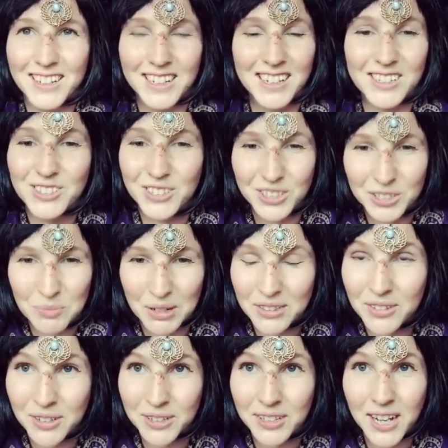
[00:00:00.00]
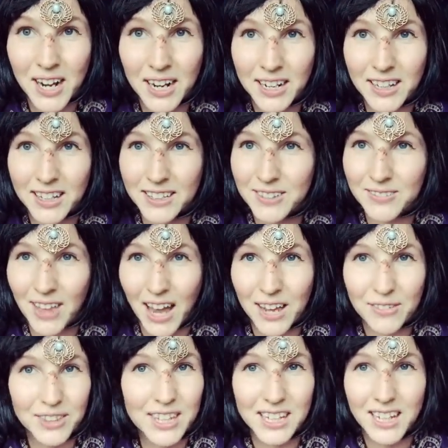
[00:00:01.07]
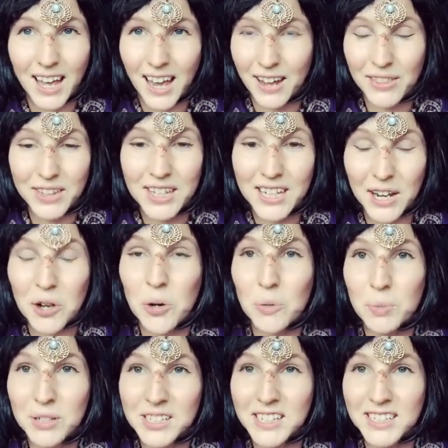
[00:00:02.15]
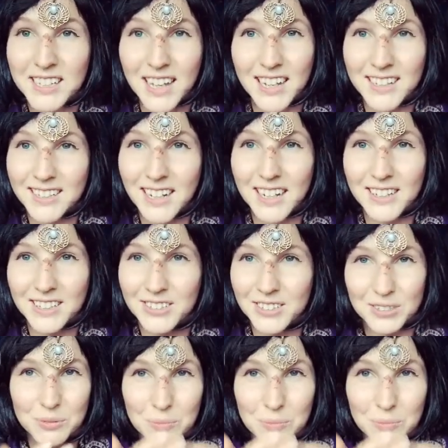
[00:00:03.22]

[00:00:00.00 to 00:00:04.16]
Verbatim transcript: it's just my third eye. I think I opened it and then it just